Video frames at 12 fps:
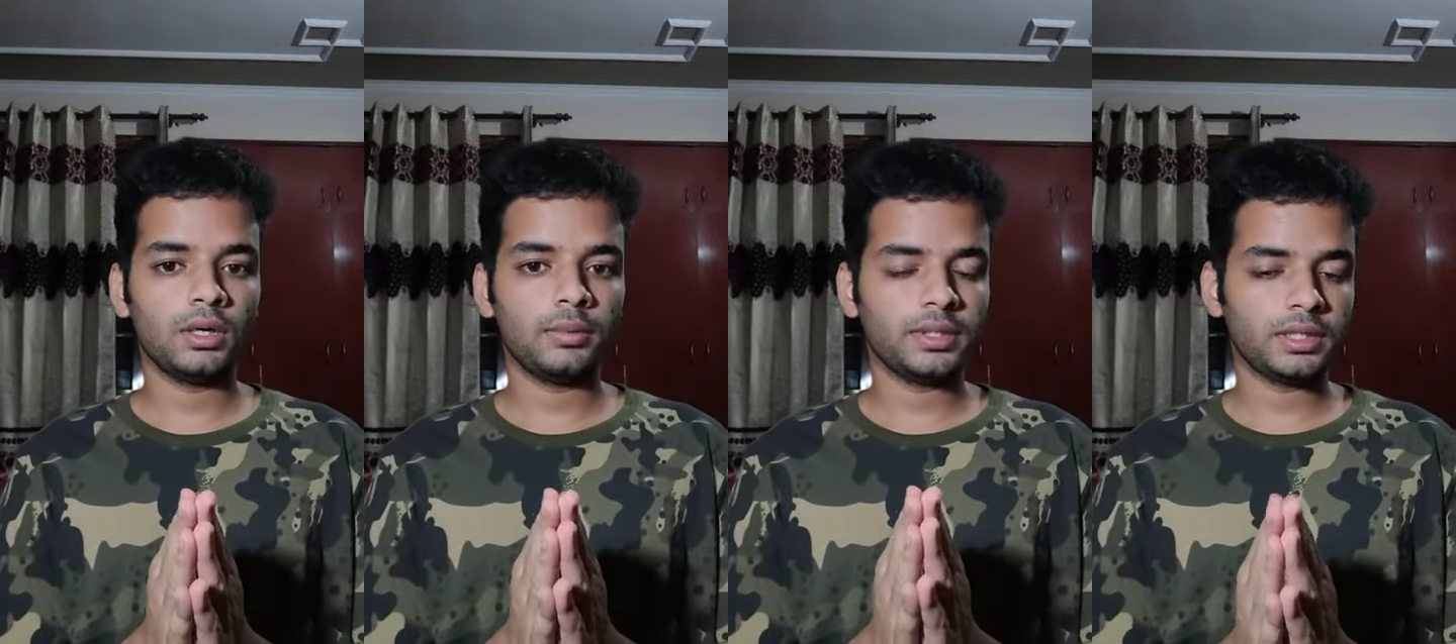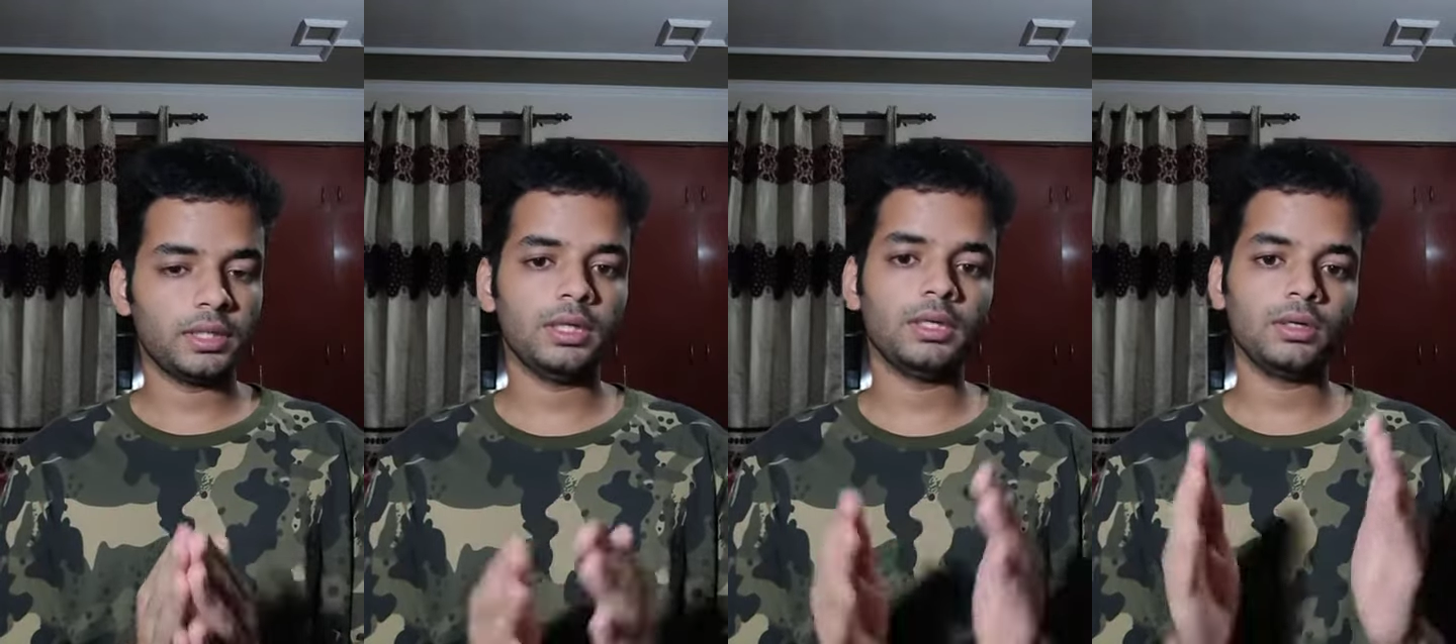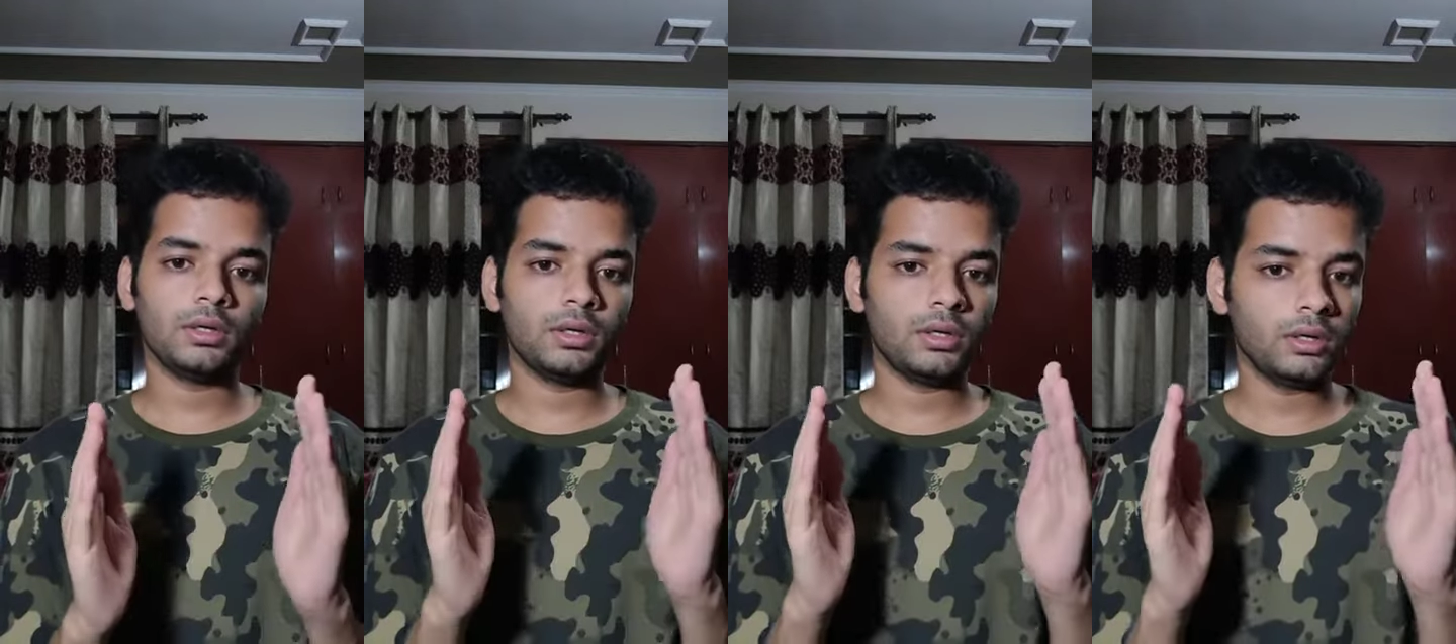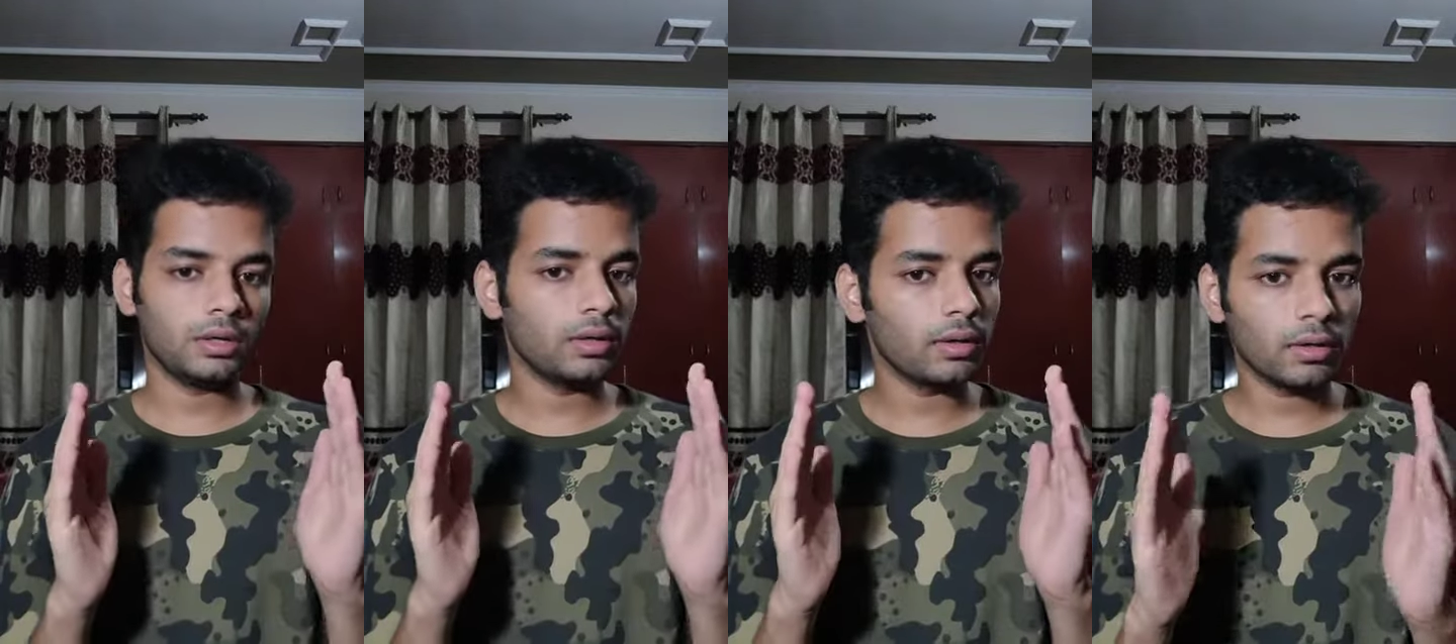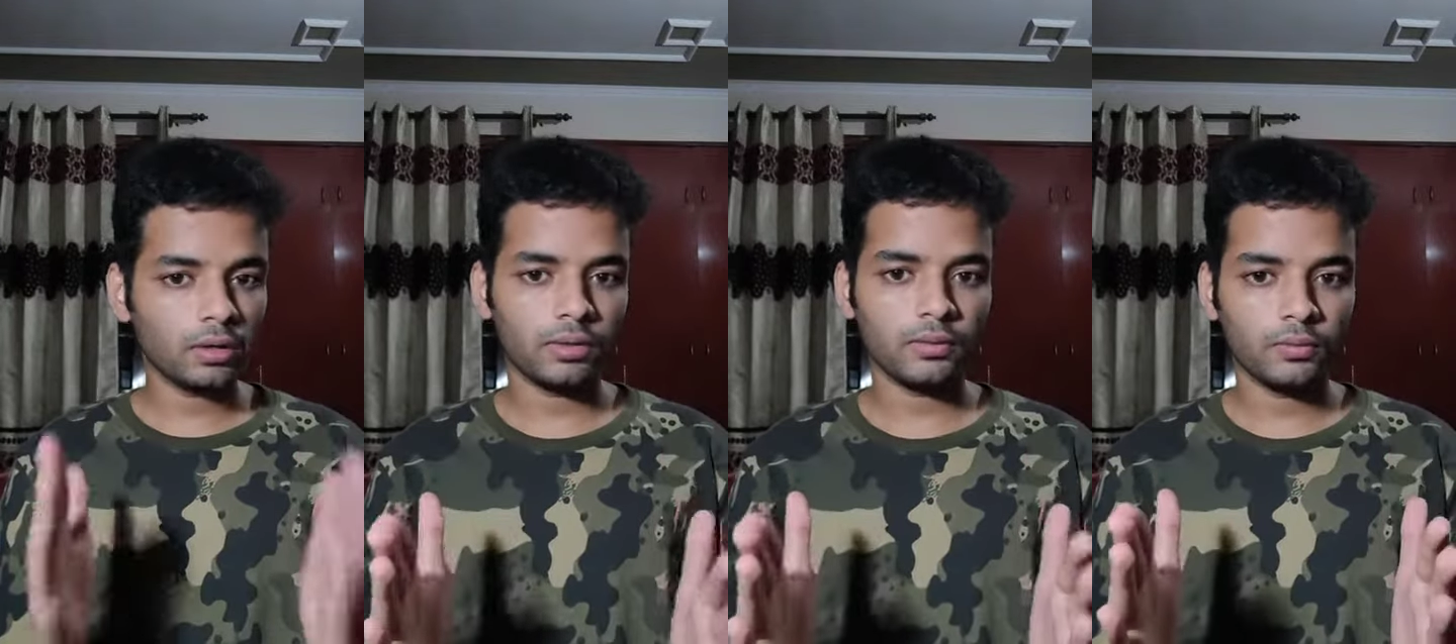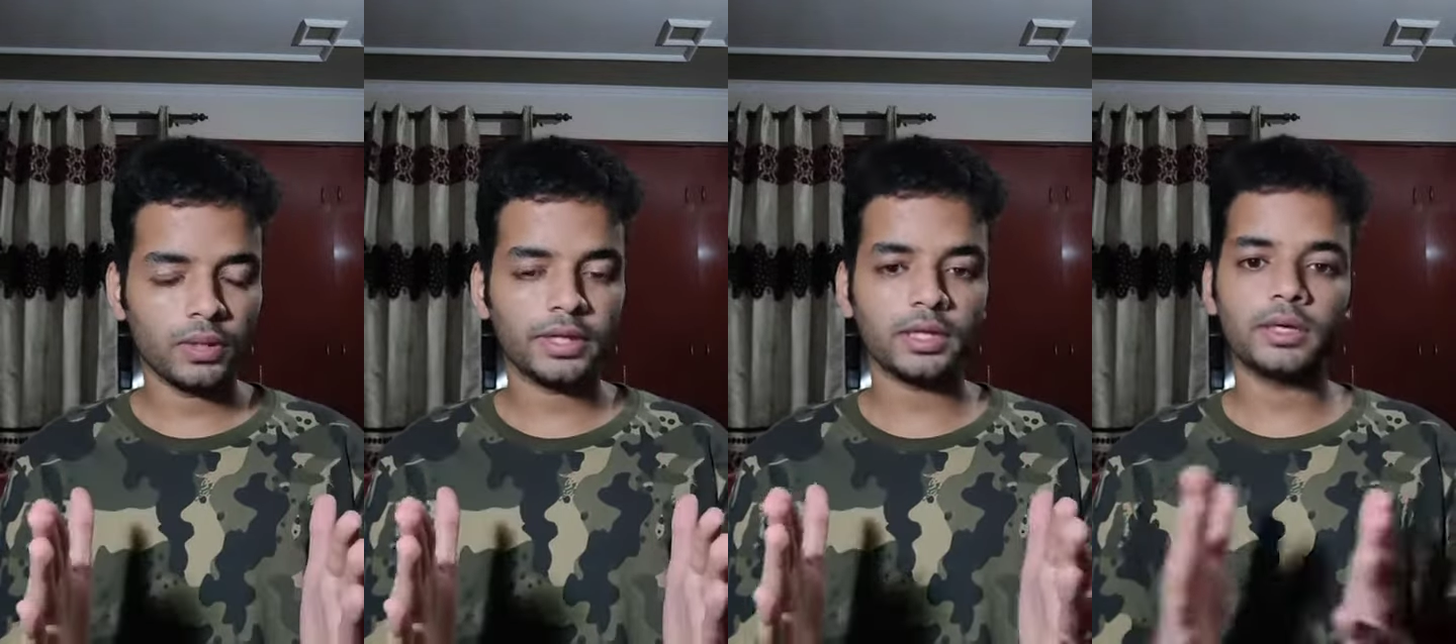basically
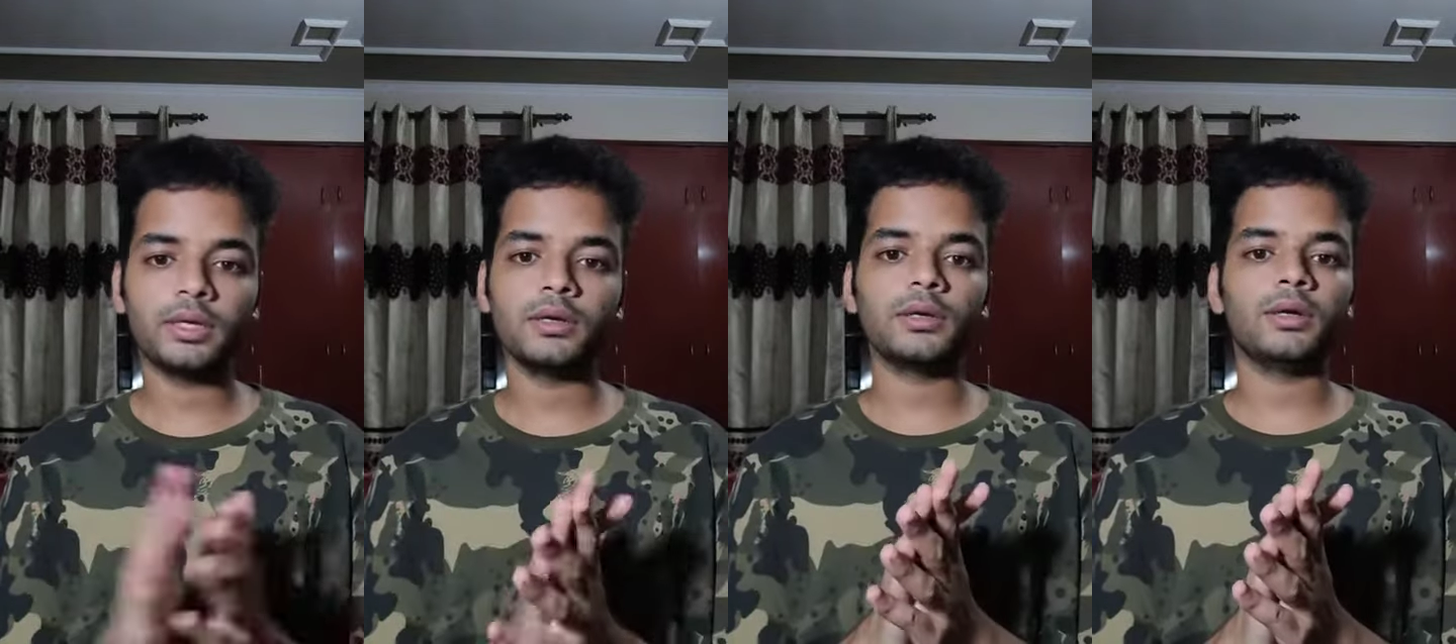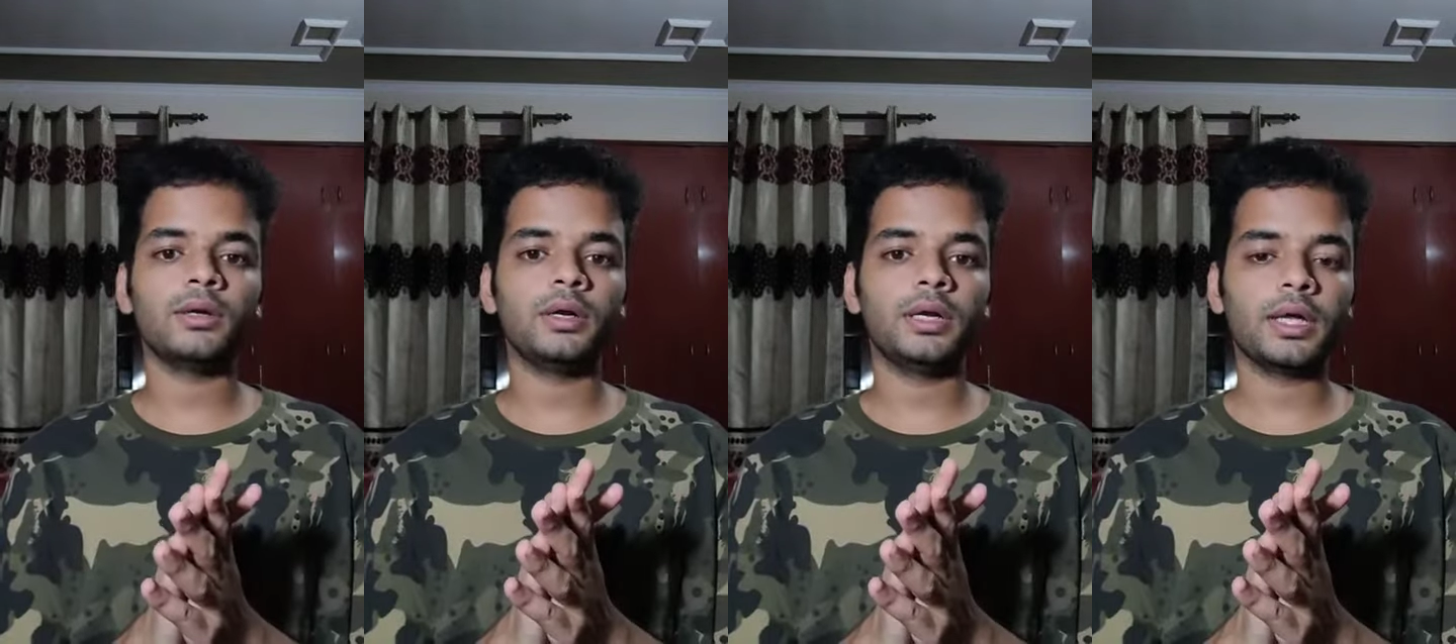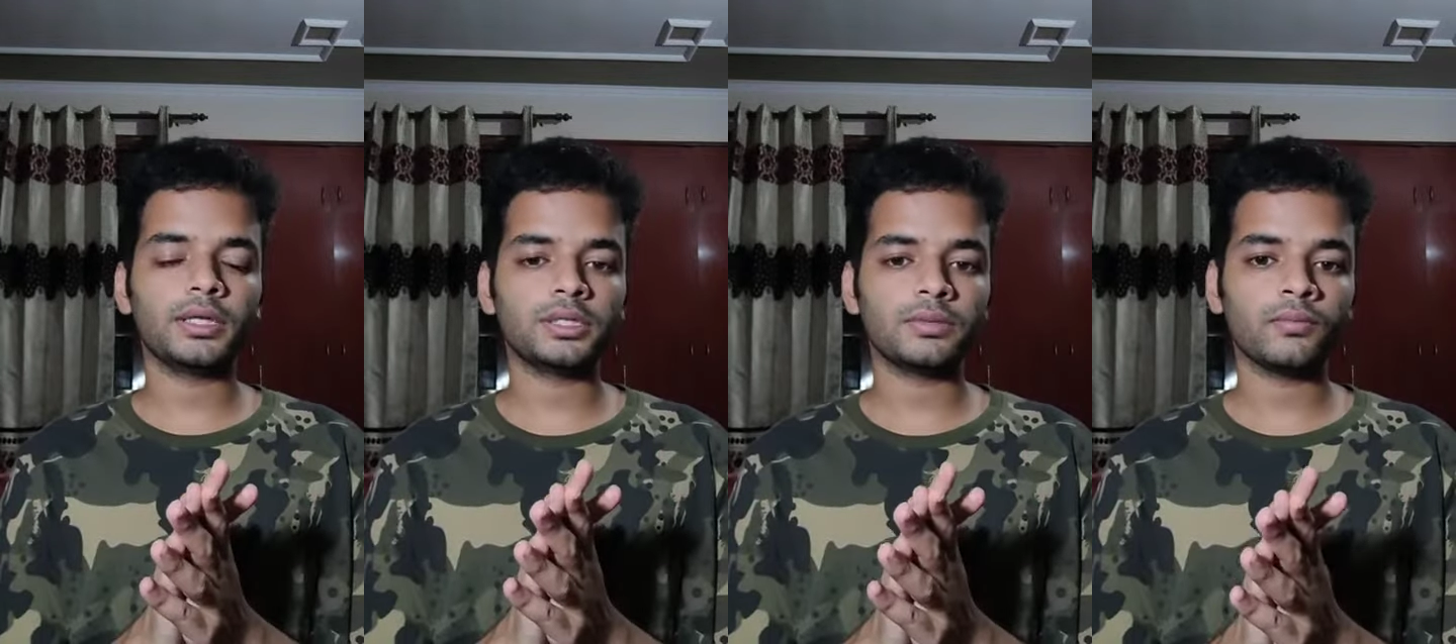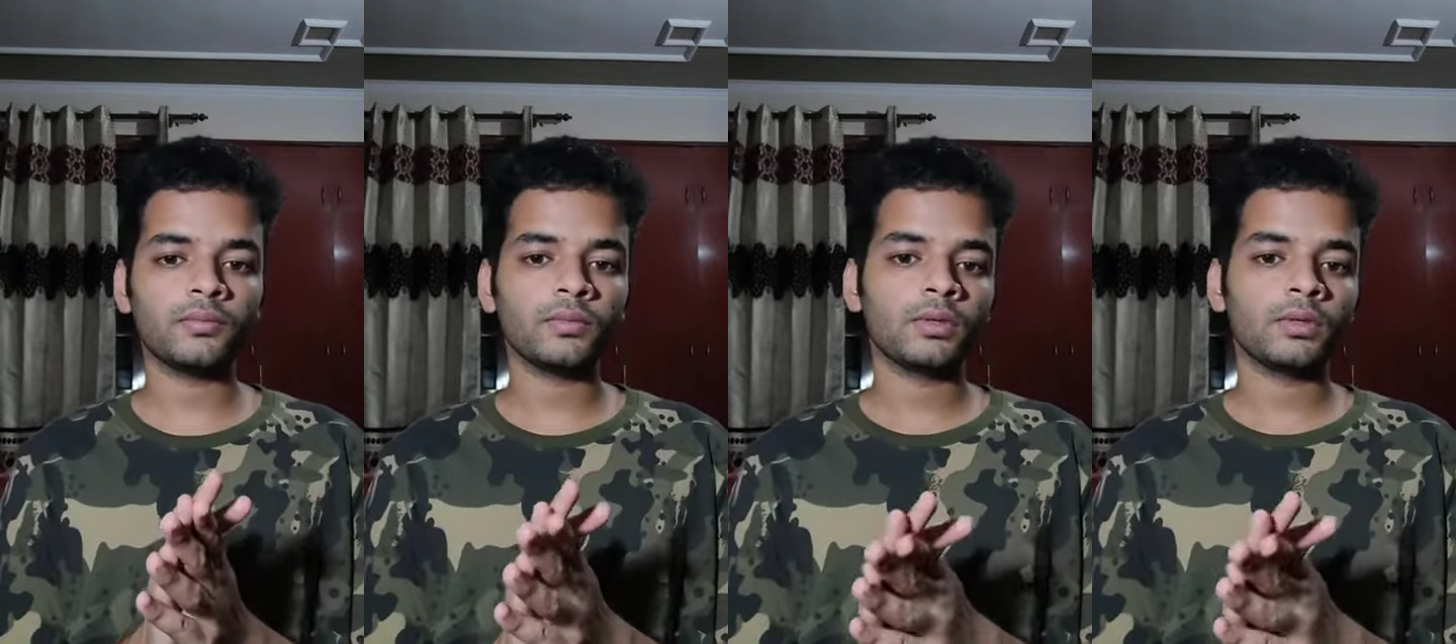vertical in direction.